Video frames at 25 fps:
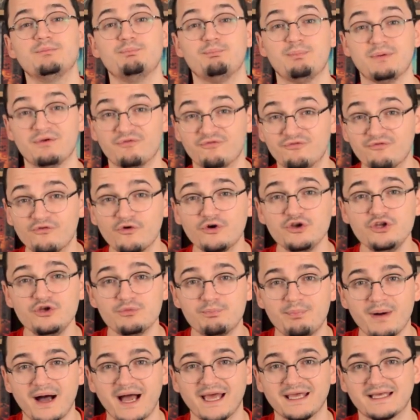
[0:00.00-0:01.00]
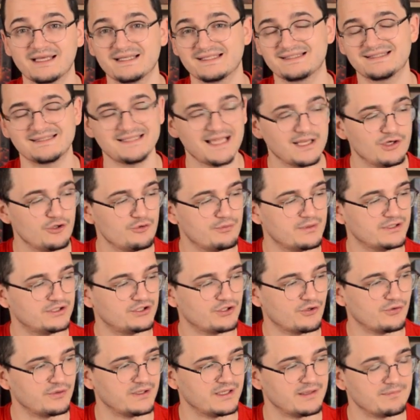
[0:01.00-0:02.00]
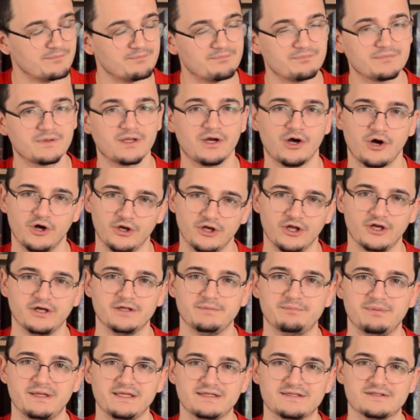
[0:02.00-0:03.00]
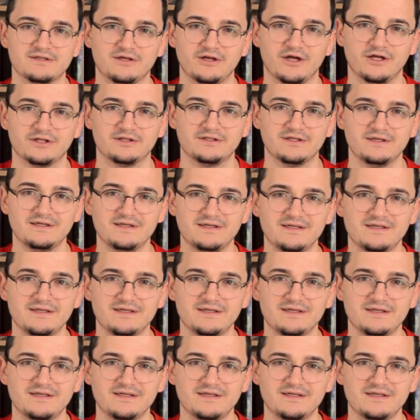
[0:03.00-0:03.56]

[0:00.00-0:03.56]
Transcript: Before You Buy Castello Methoni on Ollie Plays a Lot.